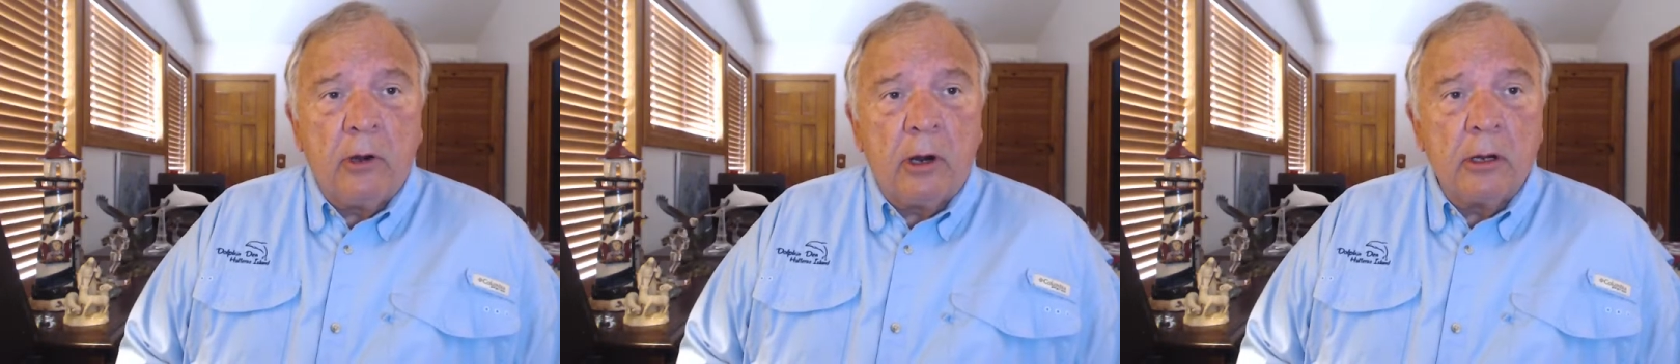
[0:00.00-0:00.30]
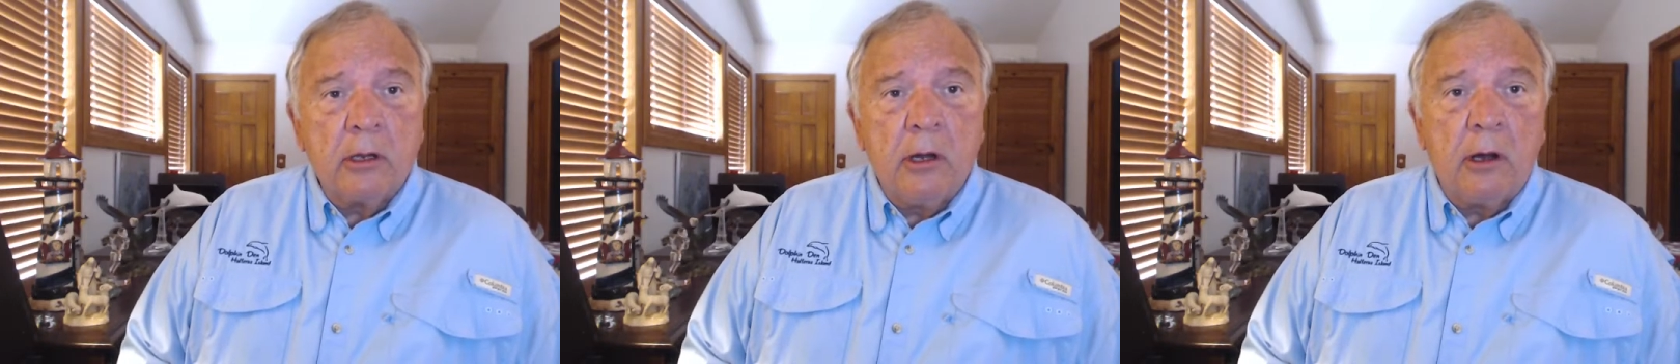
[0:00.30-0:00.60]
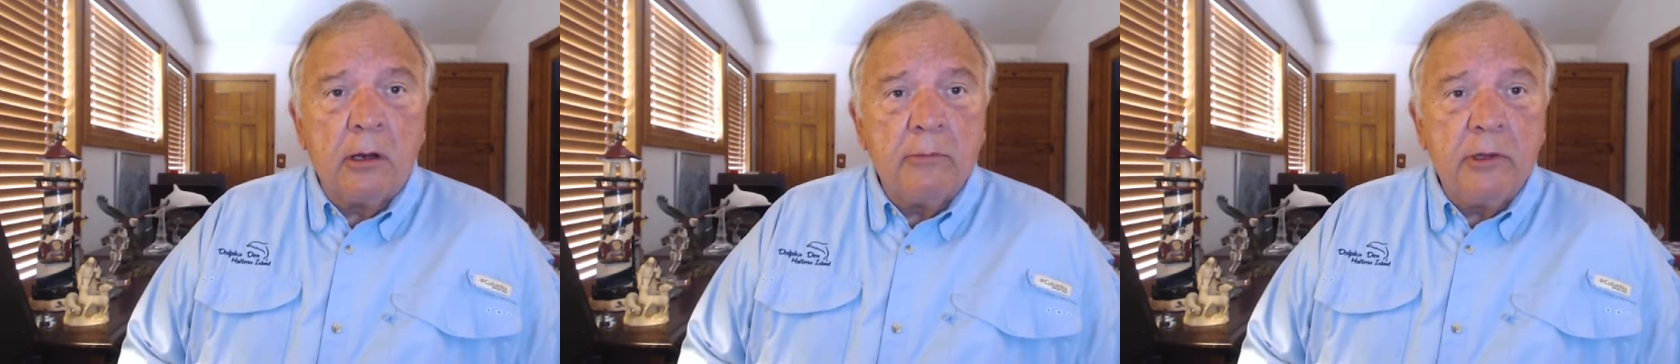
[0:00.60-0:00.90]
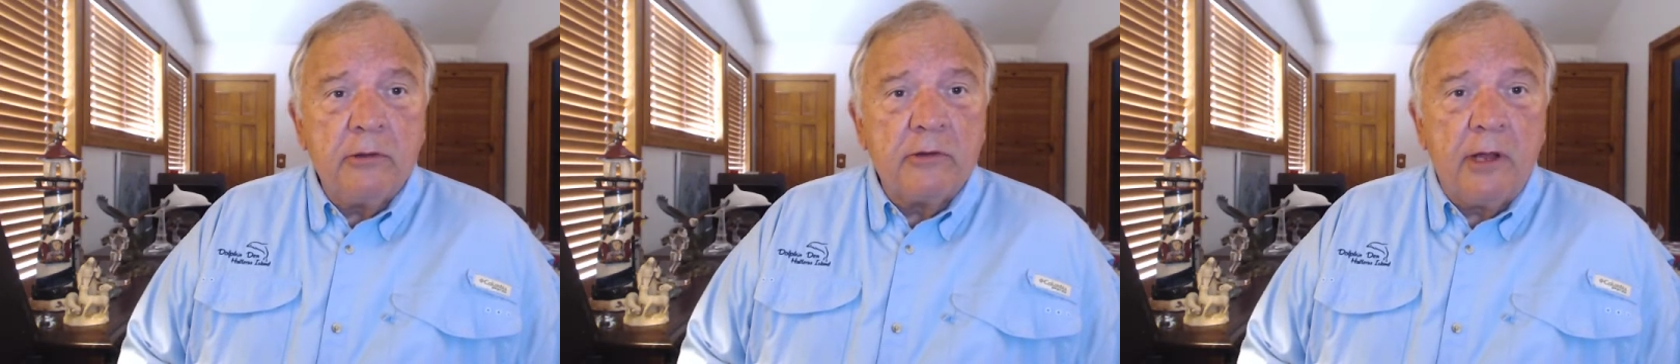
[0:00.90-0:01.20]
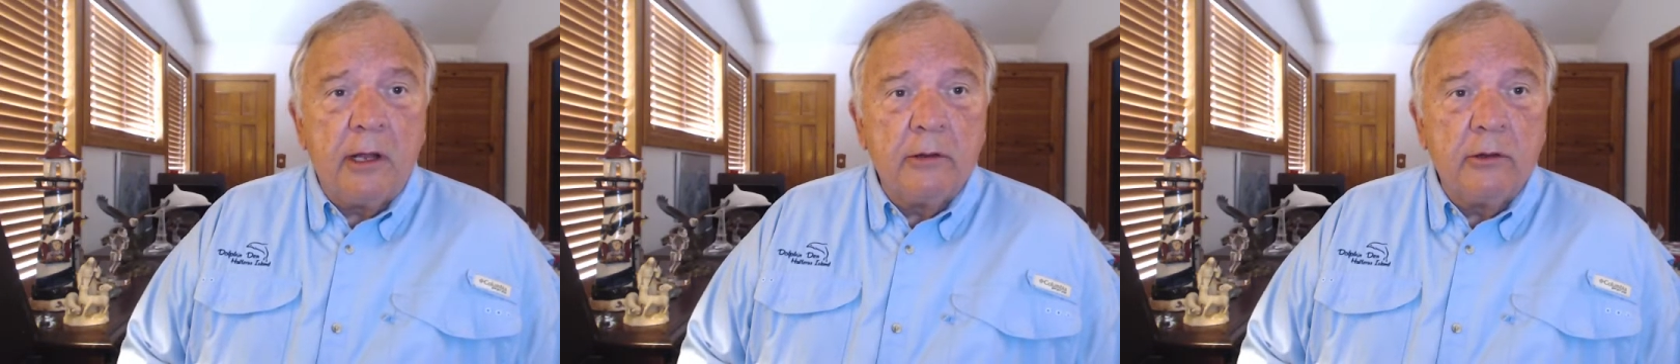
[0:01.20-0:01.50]
Our economy is
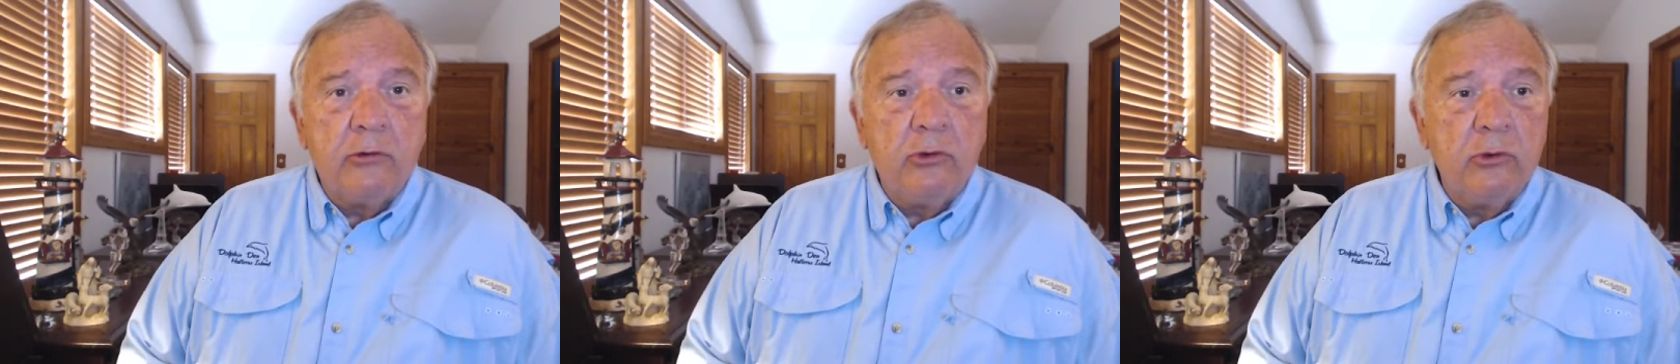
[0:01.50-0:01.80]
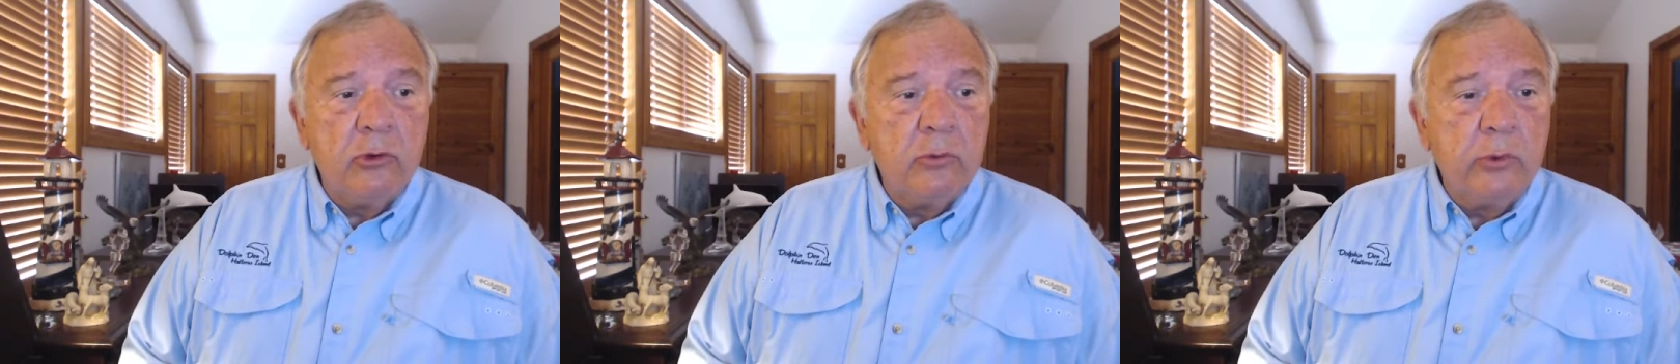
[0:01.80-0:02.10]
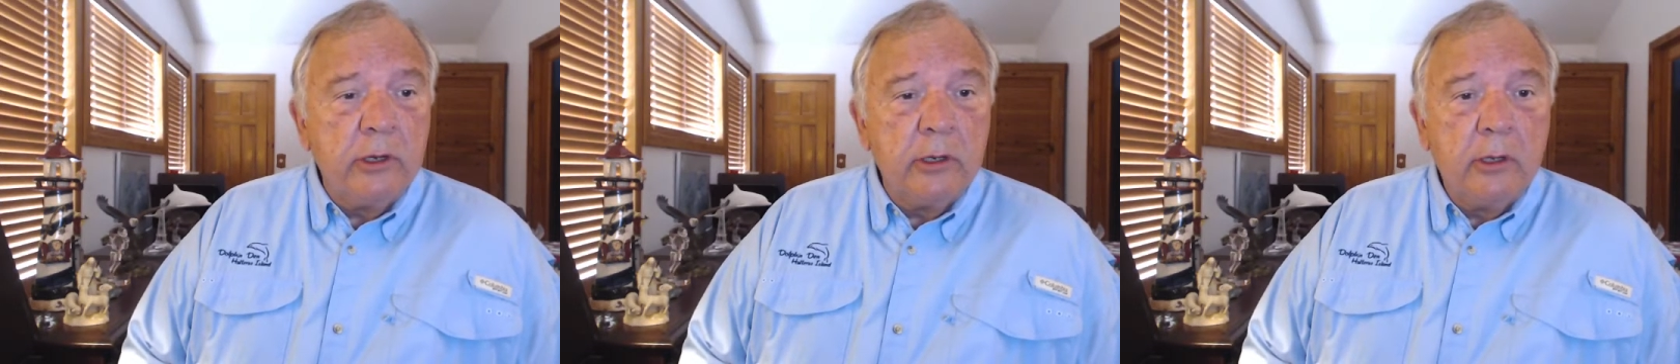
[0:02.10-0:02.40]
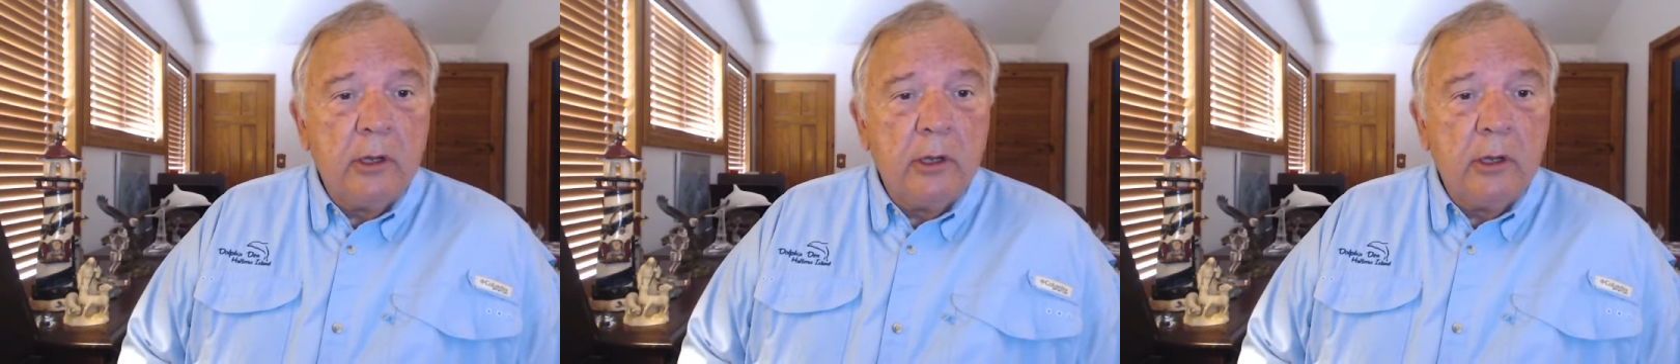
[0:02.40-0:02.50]
down the tube when